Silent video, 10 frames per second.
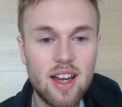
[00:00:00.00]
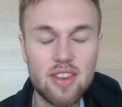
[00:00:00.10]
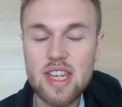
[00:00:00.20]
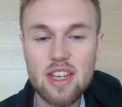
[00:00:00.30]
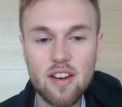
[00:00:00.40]

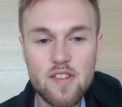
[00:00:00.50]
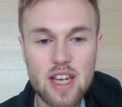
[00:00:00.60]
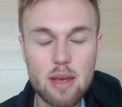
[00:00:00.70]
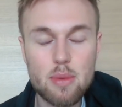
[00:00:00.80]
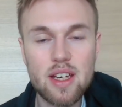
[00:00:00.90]
And the
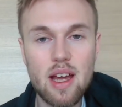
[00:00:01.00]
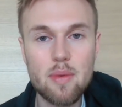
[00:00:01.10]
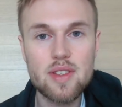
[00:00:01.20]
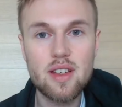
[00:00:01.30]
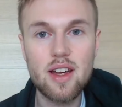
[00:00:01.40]
ENFJ
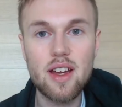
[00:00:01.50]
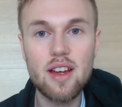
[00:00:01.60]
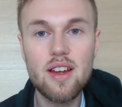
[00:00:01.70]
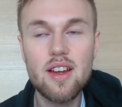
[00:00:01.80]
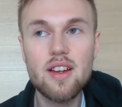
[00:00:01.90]
becomes
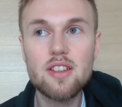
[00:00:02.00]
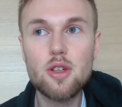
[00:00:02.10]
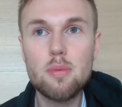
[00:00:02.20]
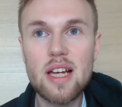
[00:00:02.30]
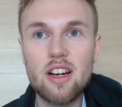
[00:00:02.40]
the
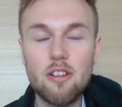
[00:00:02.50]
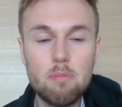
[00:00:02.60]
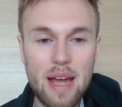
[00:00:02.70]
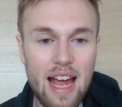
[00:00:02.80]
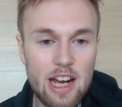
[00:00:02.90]
true pillar
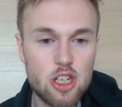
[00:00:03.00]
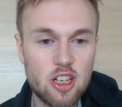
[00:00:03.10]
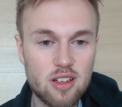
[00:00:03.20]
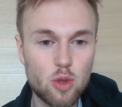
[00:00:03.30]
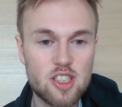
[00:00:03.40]
of
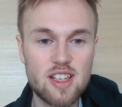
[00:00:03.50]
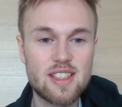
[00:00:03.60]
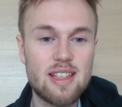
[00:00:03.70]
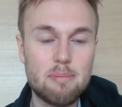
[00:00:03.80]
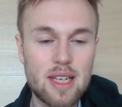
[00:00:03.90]
passion, which
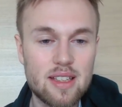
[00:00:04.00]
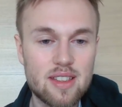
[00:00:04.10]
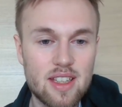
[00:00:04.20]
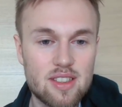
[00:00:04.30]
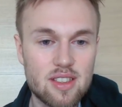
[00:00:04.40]
is the
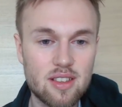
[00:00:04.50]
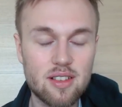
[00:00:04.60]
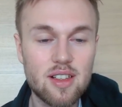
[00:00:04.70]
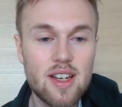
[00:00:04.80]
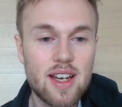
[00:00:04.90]
ability
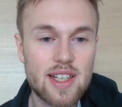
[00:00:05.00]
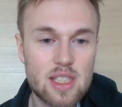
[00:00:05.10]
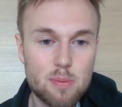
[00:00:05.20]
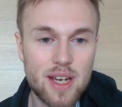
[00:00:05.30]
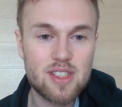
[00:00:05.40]
to
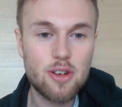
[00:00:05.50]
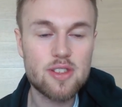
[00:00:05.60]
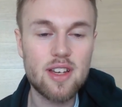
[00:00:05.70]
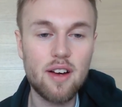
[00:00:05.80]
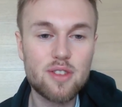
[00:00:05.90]
express
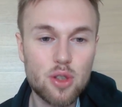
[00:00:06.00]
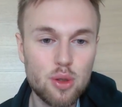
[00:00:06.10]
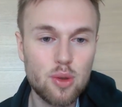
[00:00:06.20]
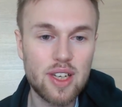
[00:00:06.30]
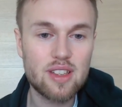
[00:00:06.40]
yourself
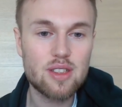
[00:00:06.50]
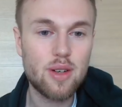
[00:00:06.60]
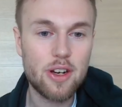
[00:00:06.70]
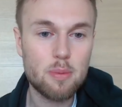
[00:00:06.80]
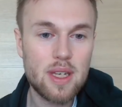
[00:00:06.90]
truly to
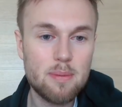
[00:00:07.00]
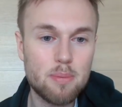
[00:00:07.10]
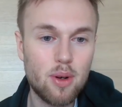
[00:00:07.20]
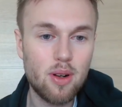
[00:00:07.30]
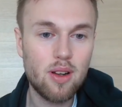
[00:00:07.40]
other
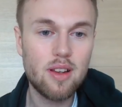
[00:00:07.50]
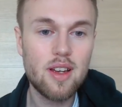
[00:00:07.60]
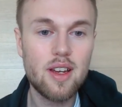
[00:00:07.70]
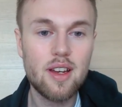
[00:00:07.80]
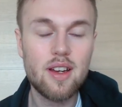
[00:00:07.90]
people.
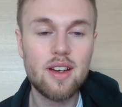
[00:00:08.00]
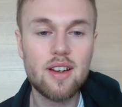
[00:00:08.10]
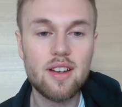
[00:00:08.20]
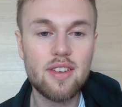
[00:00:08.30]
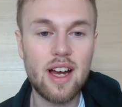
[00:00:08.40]

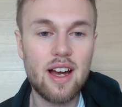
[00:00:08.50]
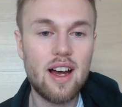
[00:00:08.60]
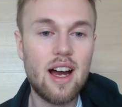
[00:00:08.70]
The